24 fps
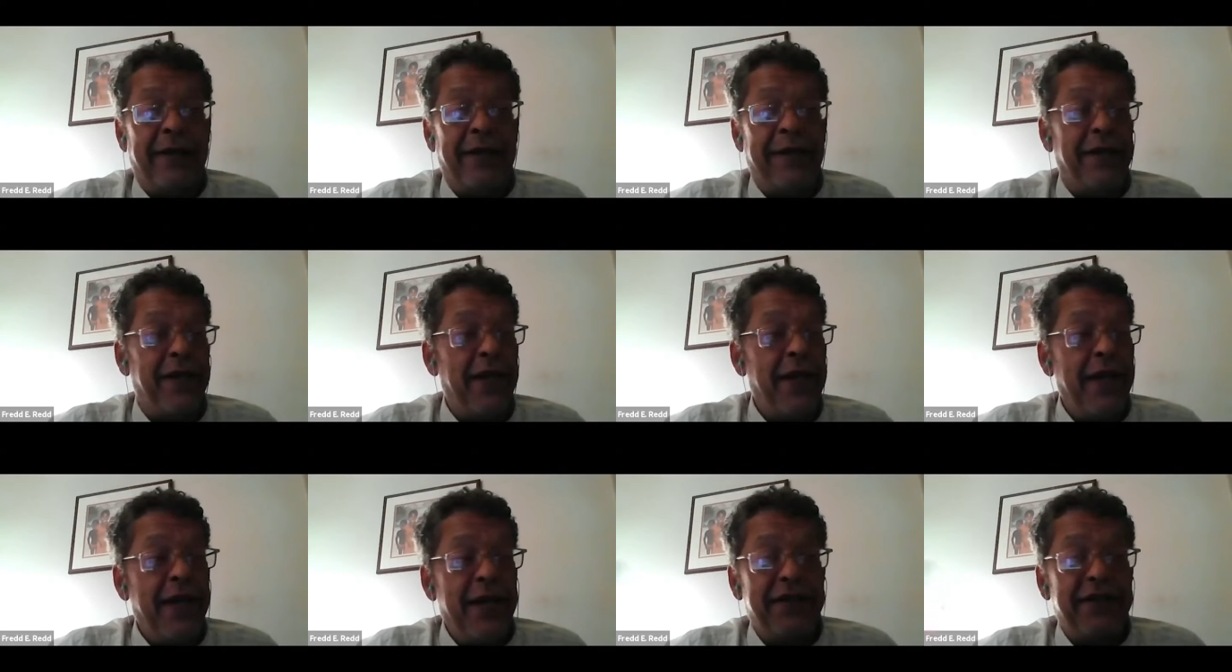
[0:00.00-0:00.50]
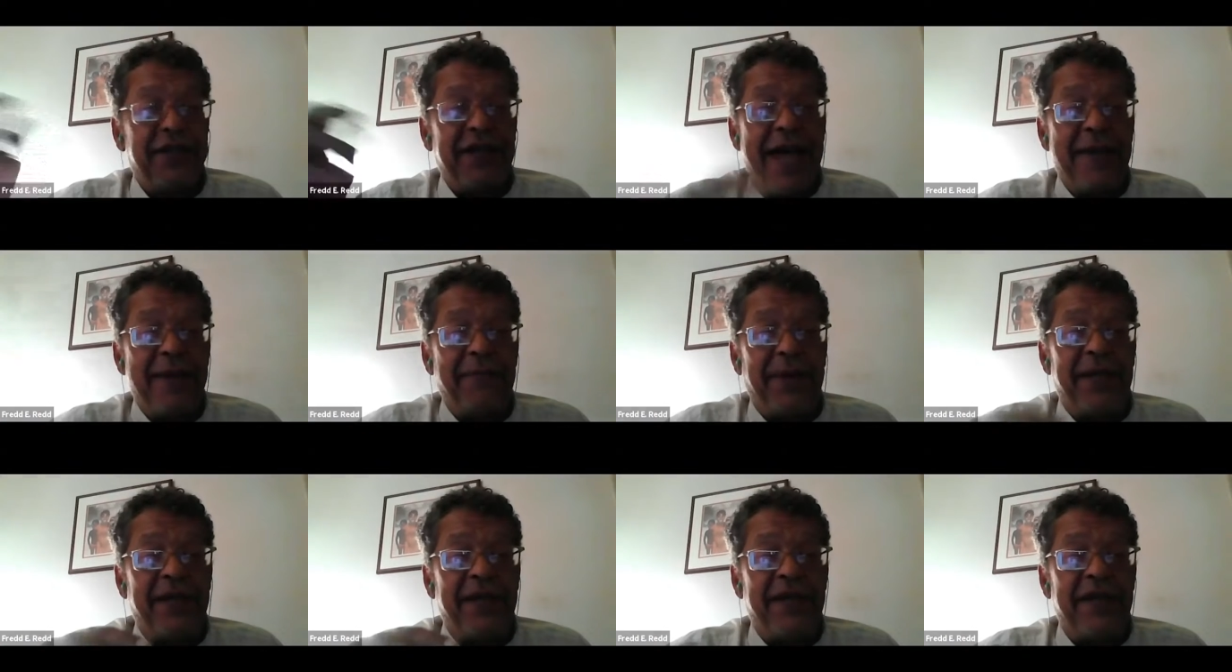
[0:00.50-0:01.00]
and
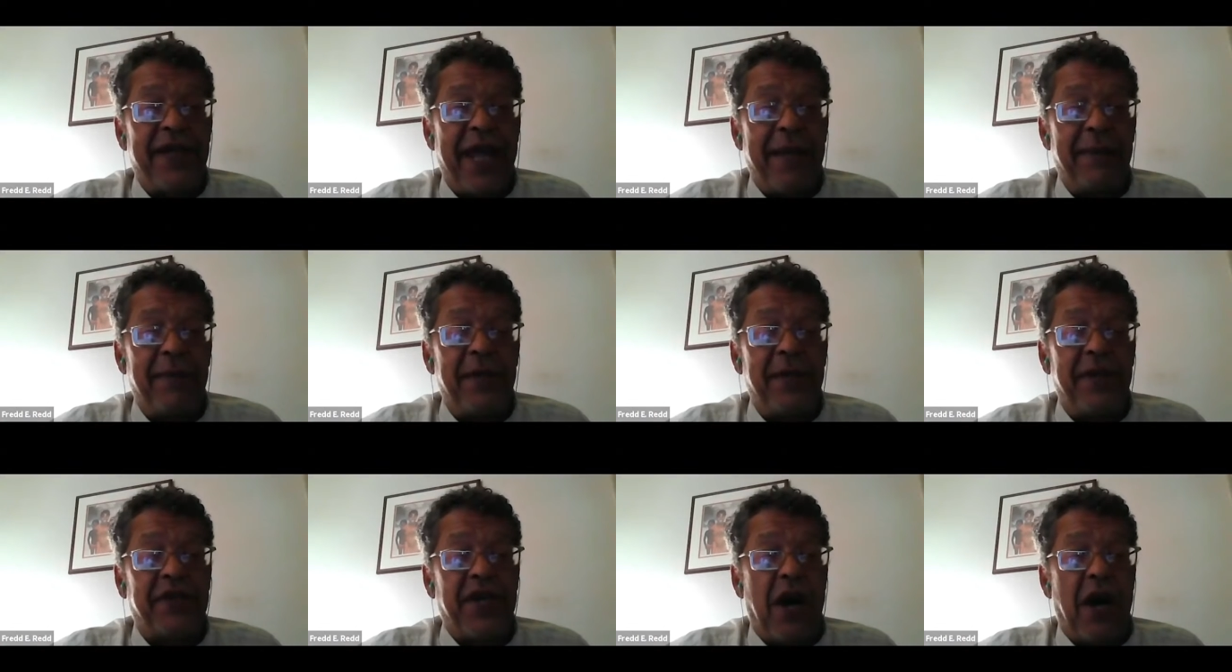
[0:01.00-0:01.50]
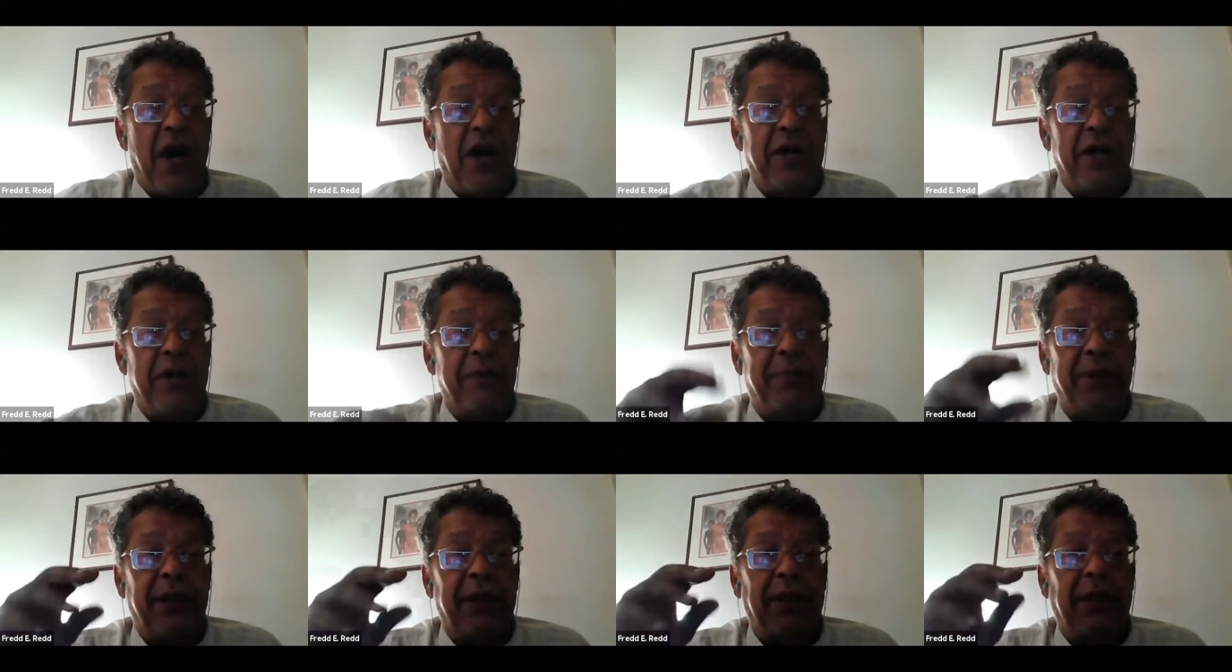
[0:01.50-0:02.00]
type in the name of the
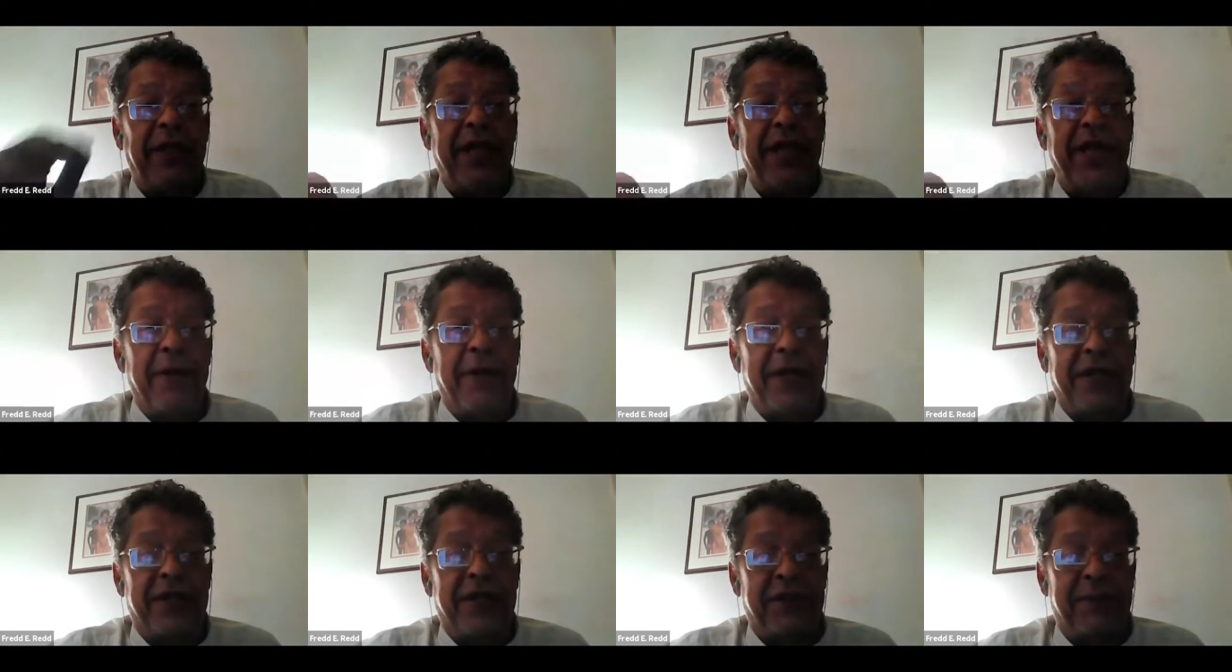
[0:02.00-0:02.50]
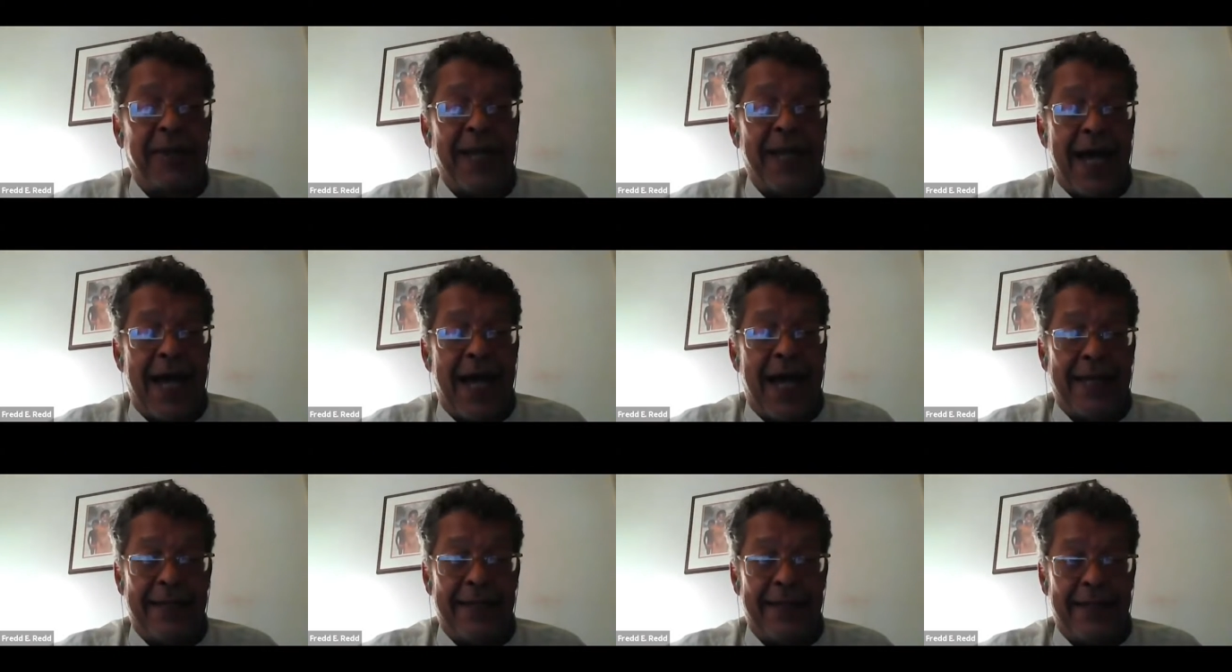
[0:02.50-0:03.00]
song and put lyrics
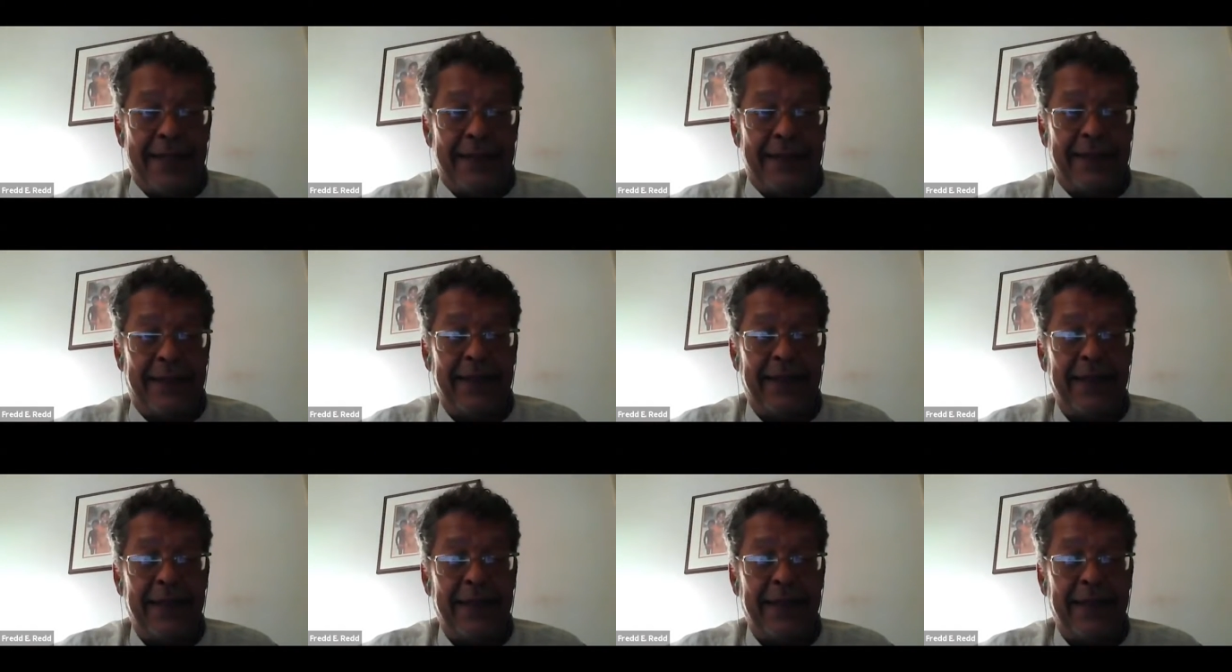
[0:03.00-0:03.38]
behind it.